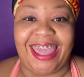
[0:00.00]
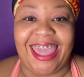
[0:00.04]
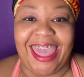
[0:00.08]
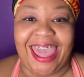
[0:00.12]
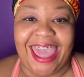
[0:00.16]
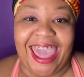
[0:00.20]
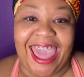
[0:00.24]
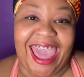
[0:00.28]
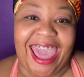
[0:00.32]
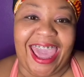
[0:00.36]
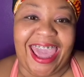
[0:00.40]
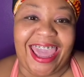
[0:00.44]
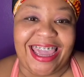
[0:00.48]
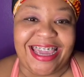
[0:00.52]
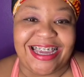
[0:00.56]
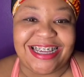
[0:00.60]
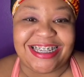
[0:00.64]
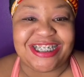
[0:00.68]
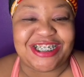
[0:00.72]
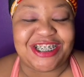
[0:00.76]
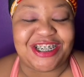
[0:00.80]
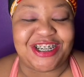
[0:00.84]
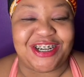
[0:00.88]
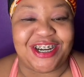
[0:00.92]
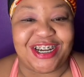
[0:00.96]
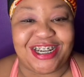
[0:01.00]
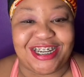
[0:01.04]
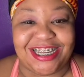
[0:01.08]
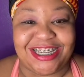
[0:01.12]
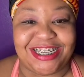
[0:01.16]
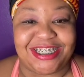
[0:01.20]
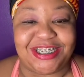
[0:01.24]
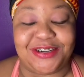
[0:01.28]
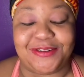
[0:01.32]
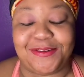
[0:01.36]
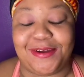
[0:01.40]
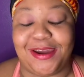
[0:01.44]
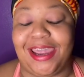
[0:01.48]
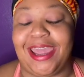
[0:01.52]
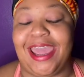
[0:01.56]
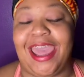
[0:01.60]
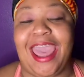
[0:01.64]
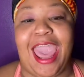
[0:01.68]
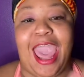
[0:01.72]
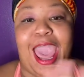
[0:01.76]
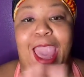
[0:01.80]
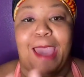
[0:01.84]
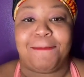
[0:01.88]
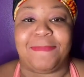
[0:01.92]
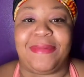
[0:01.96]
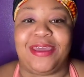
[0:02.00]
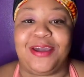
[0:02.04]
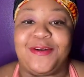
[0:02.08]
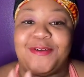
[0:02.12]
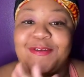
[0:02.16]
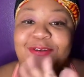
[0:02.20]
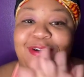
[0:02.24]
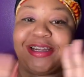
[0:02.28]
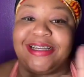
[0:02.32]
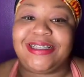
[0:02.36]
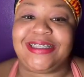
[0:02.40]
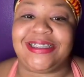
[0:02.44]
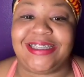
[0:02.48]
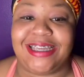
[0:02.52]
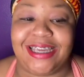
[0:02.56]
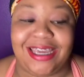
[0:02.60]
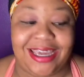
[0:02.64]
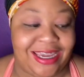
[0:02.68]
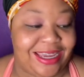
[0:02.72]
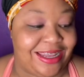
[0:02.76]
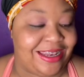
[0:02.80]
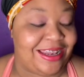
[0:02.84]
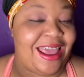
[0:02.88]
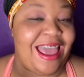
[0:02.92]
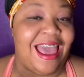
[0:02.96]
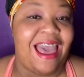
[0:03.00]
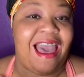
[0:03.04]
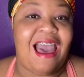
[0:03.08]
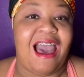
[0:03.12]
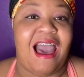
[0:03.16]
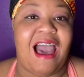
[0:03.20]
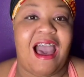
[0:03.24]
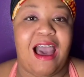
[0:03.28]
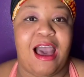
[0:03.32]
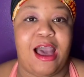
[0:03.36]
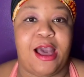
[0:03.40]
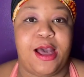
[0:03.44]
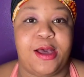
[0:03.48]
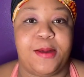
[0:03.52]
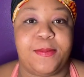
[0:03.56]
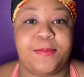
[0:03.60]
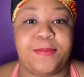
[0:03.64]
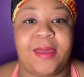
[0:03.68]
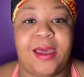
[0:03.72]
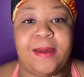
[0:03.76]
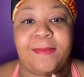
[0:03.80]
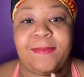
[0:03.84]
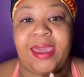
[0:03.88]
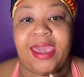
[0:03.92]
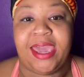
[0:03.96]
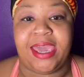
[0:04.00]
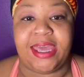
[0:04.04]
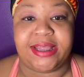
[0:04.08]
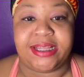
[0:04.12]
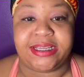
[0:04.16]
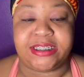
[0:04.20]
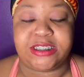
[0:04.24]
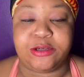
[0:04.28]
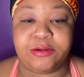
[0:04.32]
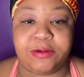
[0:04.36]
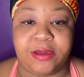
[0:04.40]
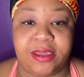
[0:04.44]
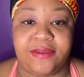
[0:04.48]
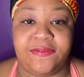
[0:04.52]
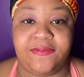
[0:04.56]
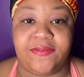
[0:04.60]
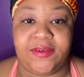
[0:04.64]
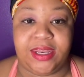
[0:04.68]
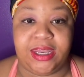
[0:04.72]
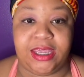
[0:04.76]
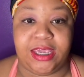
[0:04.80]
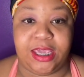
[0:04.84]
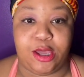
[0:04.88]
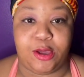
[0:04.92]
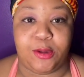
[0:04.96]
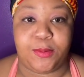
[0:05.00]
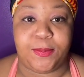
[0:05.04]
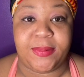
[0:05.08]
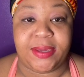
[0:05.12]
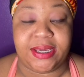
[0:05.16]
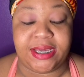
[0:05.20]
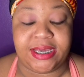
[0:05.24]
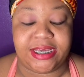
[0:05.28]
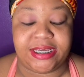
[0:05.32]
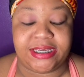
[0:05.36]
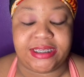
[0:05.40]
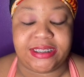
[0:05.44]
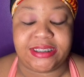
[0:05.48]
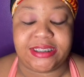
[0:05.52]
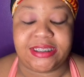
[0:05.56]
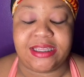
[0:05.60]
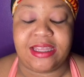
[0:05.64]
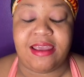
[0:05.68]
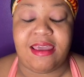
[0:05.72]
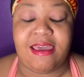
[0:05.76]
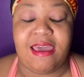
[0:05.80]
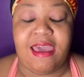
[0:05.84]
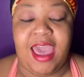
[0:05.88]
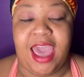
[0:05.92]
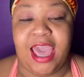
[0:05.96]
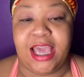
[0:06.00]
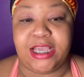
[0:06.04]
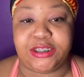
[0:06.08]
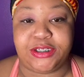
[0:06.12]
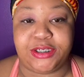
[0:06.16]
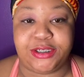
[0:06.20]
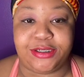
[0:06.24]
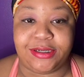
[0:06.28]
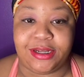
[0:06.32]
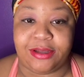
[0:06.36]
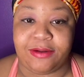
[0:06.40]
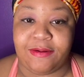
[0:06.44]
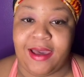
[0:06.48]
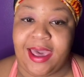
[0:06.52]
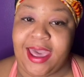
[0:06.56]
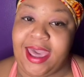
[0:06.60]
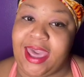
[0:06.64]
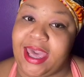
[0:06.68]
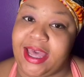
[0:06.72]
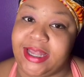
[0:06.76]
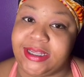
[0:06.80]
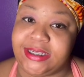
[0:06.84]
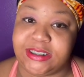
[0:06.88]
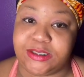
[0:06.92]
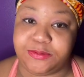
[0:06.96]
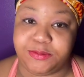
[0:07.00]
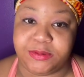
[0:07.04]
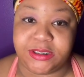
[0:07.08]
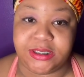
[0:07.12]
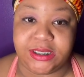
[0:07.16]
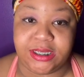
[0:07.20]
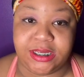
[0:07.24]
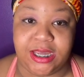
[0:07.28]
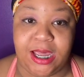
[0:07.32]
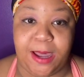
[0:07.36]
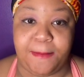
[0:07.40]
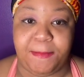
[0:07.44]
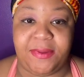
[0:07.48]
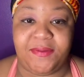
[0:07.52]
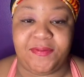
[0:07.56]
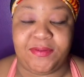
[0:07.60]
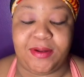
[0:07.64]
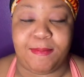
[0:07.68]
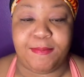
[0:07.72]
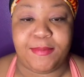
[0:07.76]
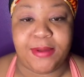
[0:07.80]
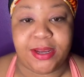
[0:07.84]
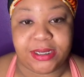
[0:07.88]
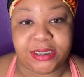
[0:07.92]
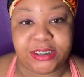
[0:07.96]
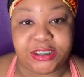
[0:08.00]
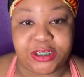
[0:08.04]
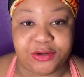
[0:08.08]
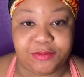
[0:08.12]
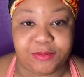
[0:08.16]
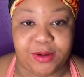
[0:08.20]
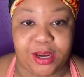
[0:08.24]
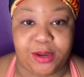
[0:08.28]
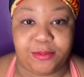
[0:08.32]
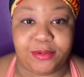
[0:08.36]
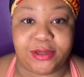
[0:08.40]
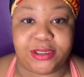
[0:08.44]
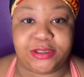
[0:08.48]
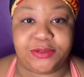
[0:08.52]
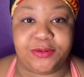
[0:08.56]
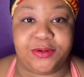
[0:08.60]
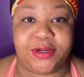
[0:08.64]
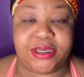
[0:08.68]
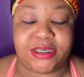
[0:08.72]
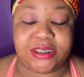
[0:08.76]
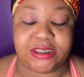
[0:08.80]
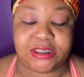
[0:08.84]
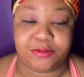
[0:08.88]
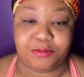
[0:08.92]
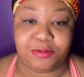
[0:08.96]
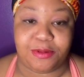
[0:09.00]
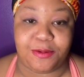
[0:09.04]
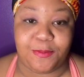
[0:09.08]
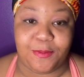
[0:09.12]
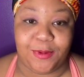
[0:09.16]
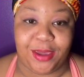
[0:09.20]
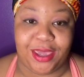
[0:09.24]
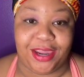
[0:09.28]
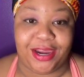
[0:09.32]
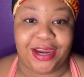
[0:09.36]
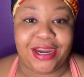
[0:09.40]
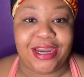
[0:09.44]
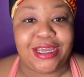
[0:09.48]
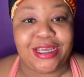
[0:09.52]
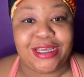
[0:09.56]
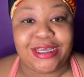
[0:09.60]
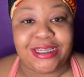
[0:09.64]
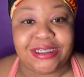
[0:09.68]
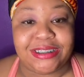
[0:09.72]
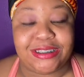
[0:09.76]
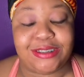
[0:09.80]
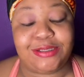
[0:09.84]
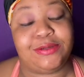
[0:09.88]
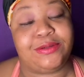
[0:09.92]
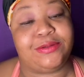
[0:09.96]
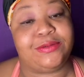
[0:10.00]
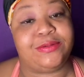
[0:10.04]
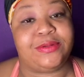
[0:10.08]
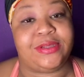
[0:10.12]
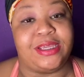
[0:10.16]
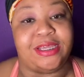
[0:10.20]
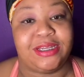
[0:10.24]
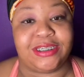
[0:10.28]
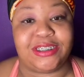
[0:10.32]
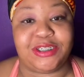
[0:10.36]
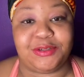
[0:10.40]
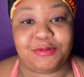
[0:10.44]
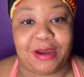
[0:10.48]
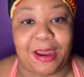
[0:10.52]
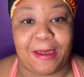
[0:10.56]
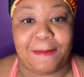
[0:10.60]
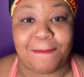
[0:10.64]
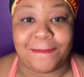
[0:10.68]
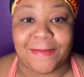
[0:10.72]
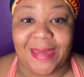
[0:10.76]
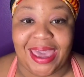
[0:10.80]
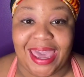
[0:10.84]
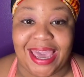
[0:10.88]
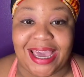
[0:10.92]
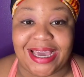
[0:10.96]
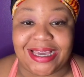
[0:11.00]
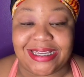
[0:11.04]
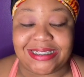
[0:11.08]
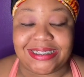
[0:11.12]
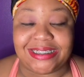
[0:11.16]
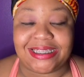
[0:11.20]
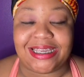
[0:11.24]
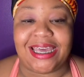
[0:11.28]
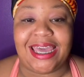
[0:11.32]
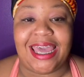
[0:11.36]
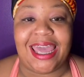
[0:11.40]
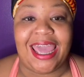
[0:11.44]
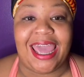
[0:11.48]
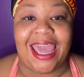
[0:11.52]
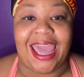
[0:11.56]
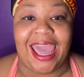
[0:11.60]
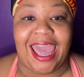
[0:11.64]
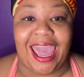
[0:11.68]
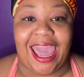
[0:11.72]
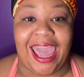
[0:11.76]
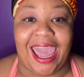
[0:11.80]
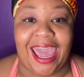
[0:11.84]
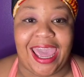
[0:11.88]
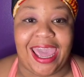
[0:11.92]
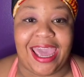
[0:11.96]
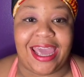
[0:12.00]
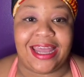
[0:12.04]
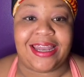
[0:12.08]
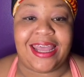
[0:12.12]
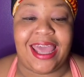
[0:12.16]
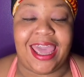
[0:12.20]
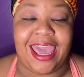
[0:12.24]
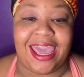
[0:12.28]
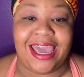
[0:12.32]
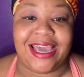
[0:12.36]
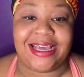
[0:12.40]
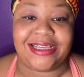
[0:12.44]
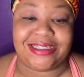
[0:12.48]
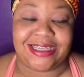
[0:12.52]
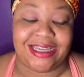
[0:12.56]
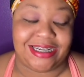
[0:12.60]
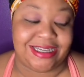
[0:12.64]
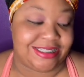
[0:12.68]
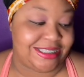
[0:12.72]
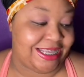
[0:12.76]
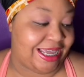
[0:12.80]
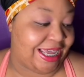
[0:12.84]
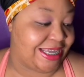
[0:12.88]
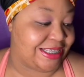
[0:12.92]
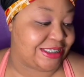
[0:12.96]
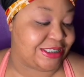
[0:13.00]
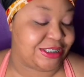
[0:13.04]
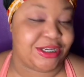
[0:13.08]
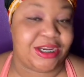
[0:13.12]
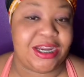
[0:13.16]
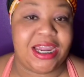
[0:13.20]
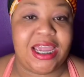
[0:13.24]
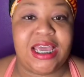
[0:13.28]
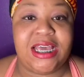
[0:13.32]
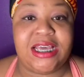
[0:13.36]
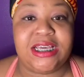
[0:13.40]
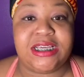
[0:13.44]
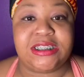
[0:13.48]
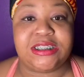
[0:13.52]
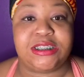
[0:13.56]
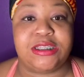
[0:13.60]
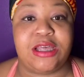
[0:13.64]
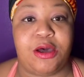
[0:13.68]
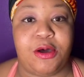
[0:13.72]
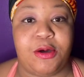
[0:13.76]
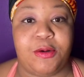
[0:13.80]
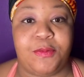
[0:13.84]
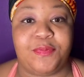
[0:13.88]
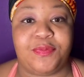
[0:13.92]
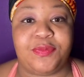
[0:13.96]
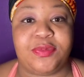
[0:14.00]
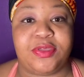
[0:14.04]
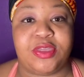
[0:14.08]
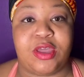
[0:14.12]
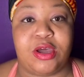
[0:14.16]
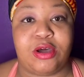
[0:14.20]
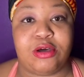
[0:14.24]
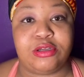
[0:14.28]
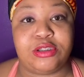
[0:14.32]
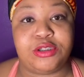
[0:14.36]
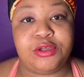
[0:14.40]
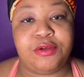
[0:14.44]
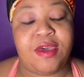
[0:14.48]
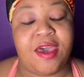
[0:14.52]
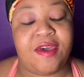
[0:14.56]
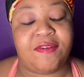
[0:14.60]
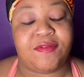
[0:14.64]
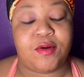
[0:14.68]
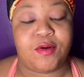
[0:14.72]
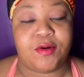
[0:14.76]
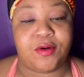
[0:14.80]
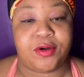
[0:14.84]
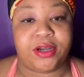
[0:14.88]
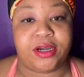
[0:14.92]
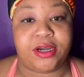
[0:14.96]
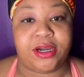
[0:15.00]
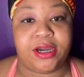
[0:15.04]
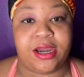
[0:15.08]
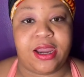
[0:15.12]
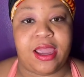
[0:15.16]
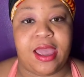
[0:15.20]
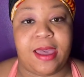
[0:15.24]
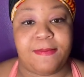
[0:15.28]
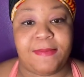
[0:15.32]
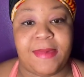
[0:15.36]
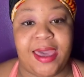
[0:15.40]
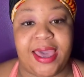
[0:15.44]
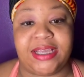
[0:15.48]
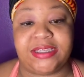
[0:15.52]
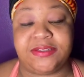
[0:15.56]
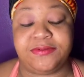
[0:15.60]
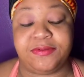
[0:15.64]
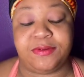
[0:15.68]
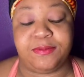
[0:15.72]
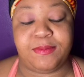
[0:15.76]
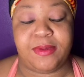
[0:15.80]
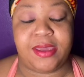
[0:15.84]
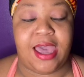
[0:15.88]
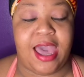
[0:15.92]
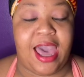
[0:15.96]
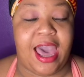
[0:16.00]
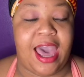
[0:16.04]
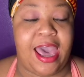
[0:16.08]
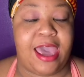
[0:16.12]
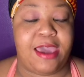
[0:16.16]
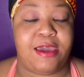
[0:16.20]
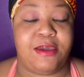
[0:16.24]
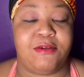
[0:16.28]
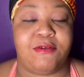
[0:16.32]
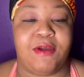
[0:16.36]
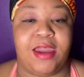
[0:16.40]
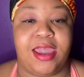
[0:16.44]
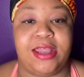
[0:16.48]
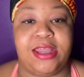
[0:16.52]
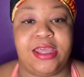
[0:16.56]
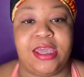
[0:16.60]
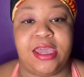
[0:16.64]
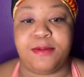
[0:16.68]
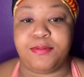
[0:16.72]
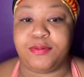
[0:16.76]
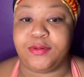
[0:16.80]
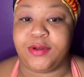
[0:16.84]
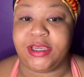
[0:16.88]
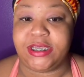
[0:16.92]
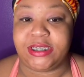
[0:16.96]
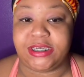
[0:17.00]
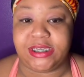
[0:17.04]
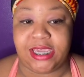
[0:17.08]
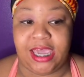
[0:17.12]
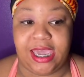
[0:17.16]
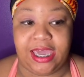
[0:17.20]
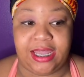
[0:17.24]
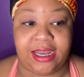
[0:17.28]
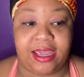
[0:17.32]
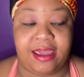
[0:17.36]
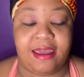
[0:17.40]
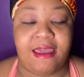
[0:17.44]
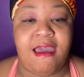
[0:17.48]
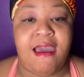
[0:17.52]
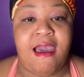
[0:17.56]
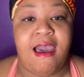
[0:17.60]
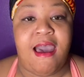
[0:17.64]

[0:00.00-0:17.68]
Hey, it's your girl Nina Sharae. Happy quarantine. I'm making this quick video because, as you know, I had to switch the company from Nina Sharae Resort and Swimwear to Nina Sharae Mask and Hand Sanitizer. So, those who have ordered a mask for me, I greatly appreciate it.